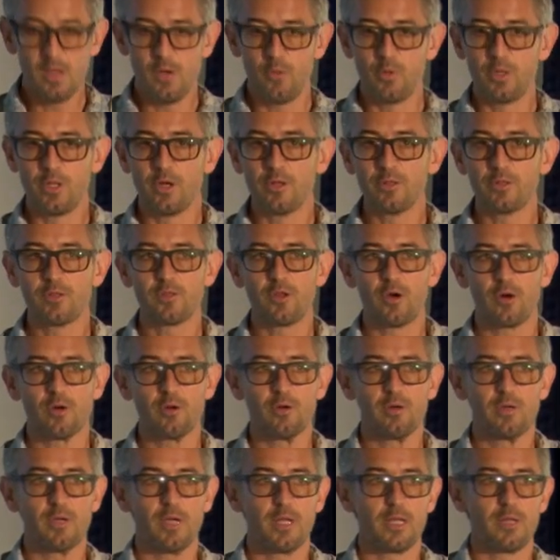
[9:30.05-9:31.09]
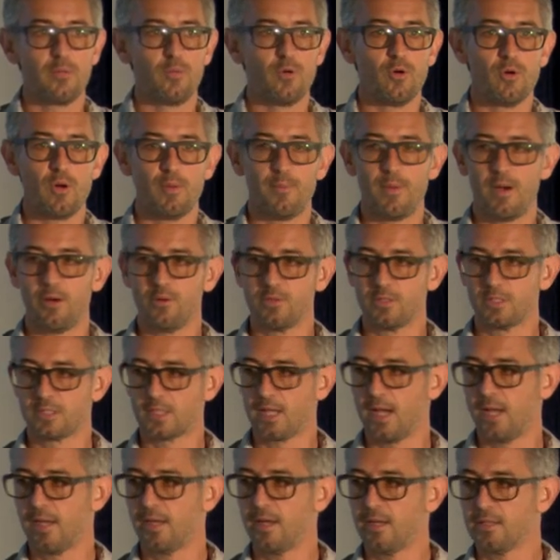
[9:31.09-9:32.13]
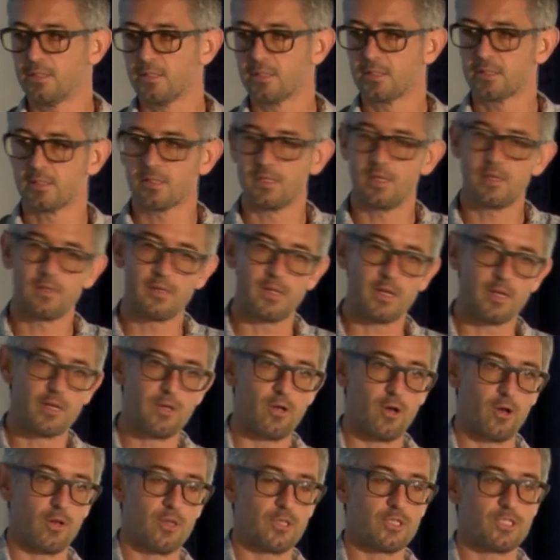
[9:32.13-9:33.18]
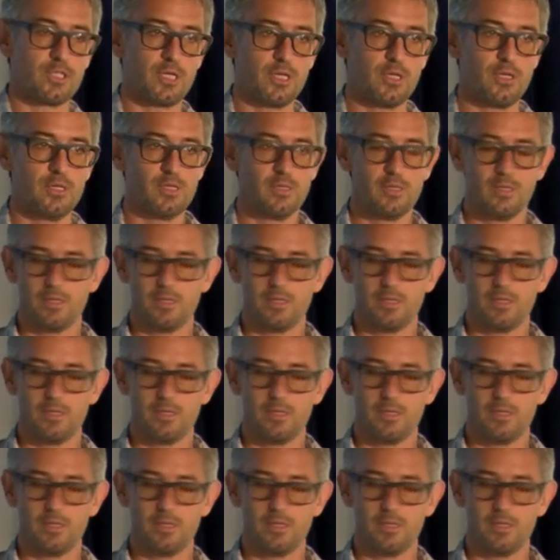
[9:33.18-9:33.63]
we don't talk anymore about science, technology.